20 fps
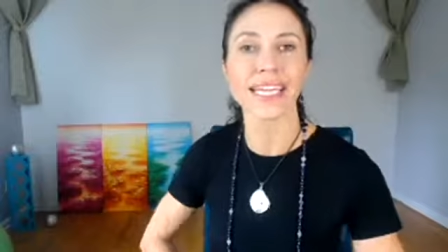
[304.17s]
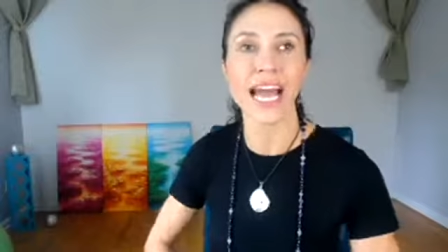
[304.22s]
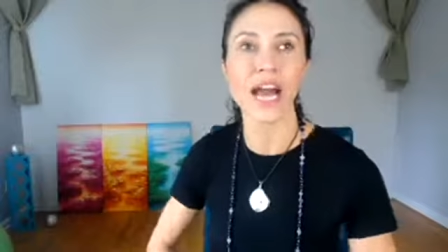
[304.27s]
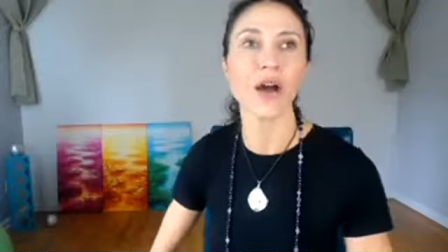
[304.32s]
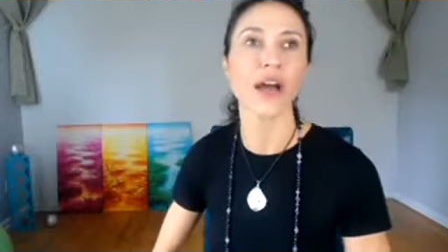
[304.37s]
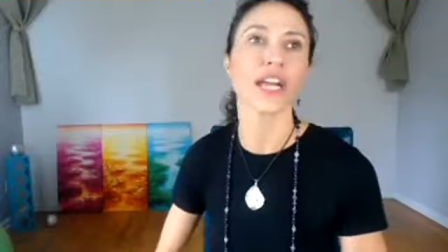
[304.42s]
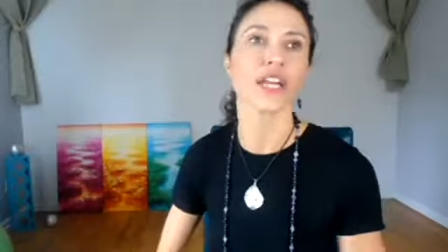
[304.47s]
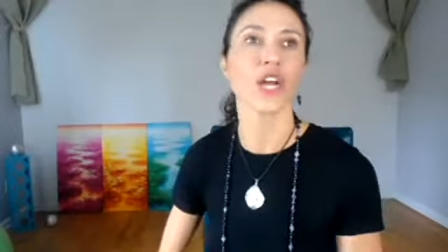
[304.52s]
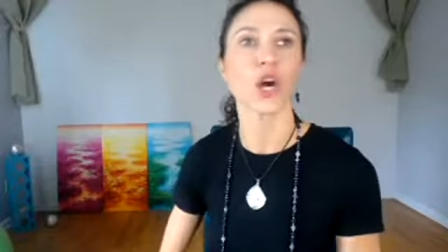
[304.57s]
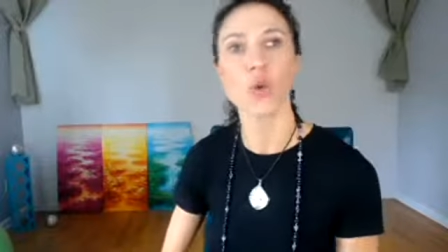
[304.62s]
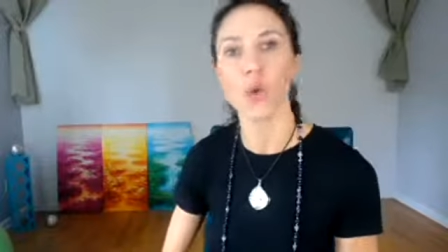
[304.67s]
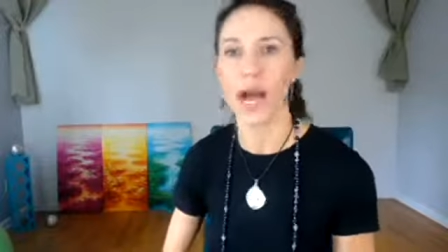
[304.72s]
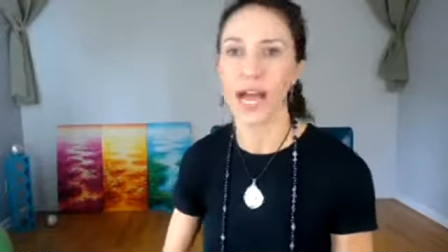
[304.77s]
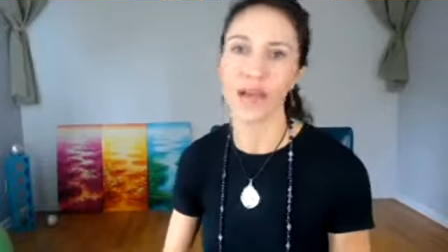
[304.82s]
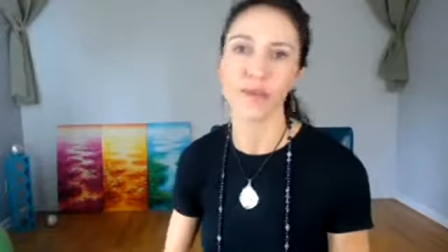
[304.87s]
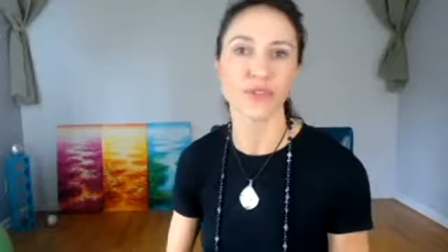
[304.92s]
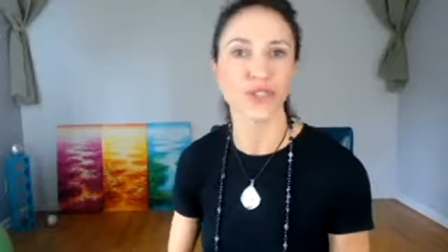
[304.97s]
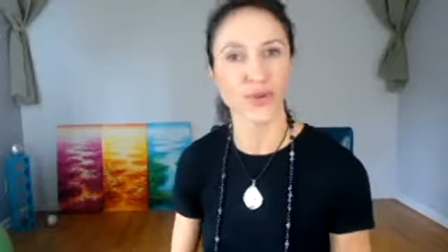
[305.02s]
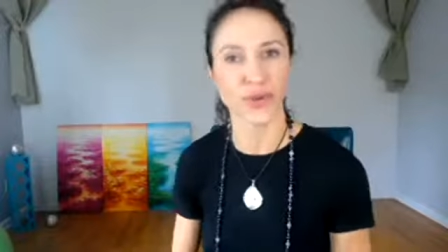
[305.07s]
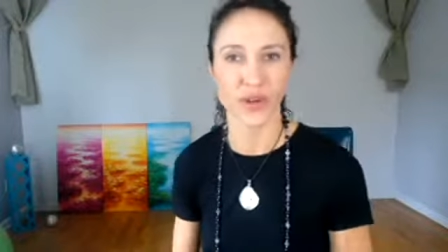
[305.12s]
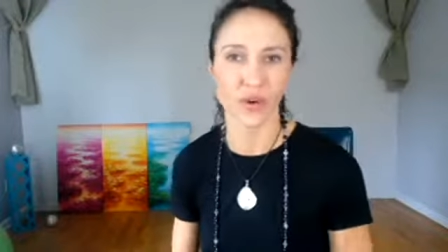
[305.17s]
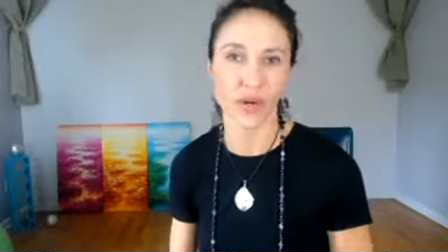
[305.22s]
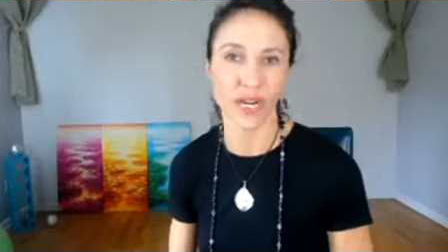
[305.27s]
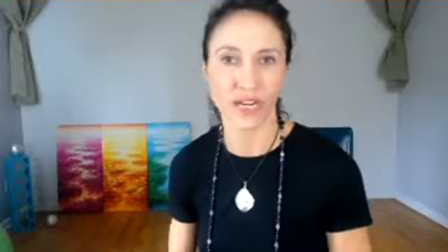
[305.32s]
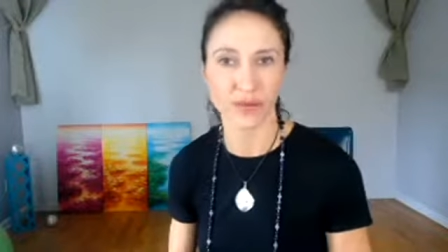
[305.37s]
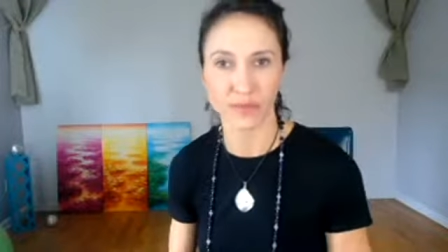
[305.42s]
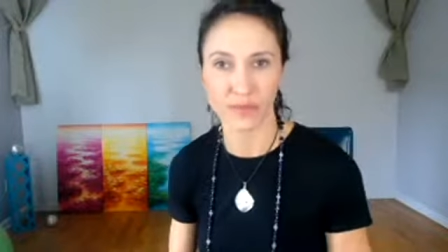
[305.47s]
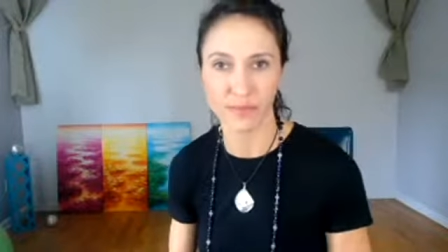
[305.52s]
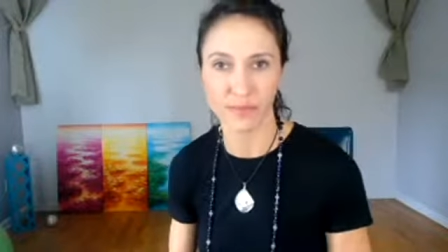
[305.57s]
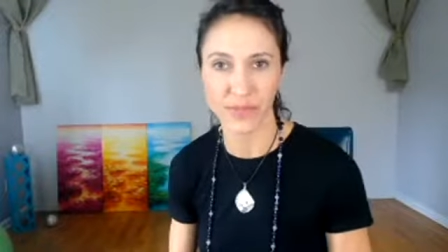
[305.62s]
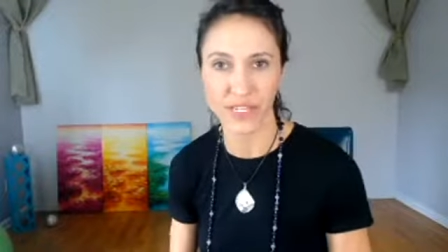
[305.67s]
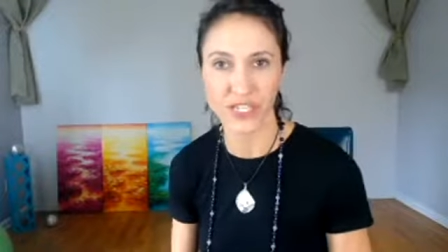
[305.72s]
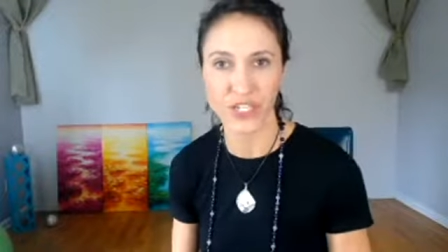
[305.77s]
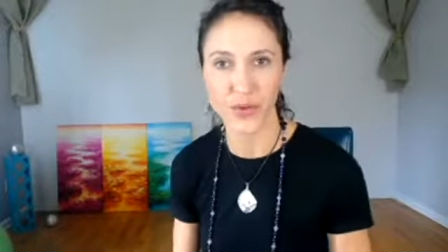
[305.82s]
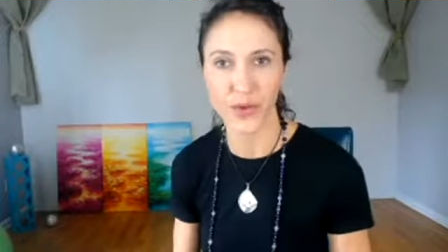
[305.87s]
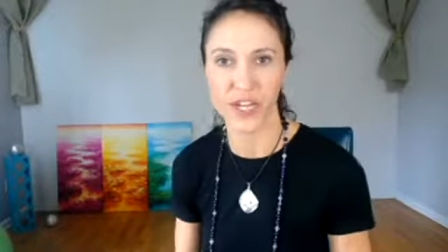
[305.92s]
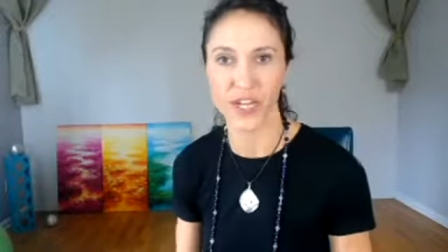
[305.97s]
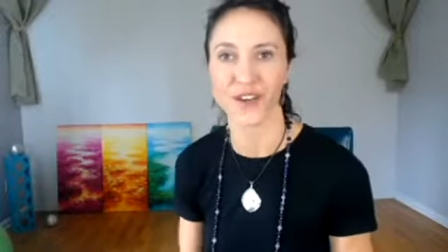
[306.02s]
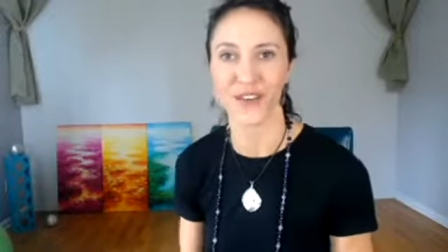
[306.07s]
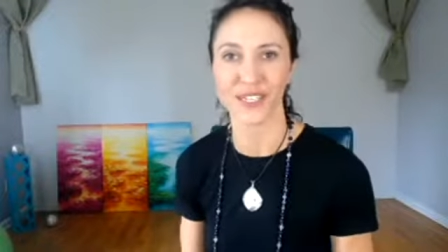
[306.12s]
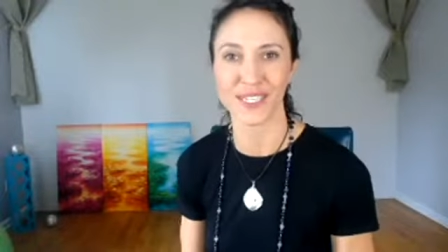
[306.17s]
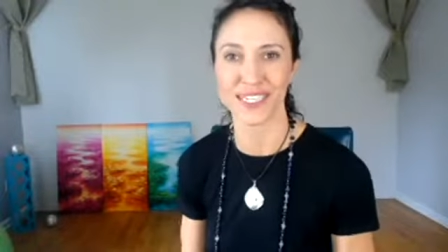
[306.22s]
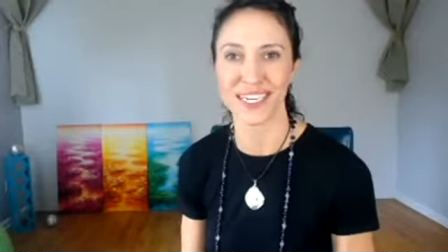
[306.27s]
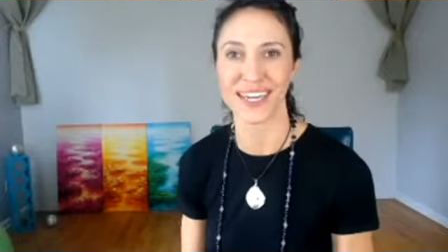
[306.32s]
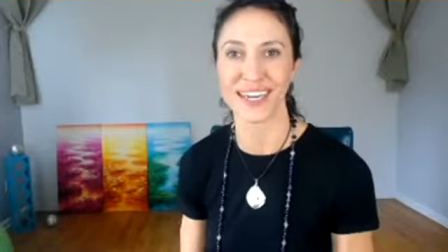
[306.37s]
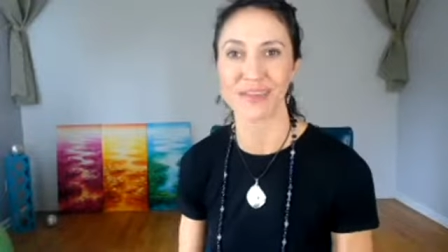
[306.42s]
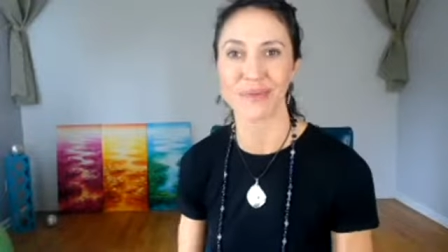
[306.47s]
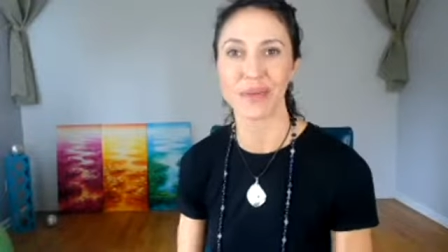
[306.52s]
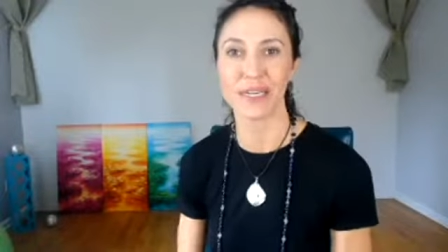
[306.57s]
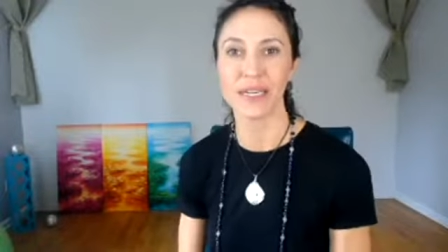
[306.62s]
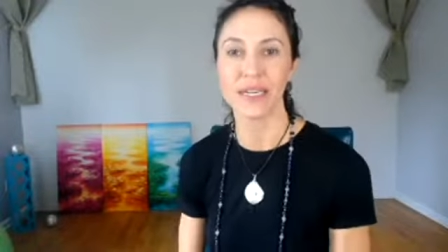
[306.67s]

I know why I'm doing what I've been doing all this time.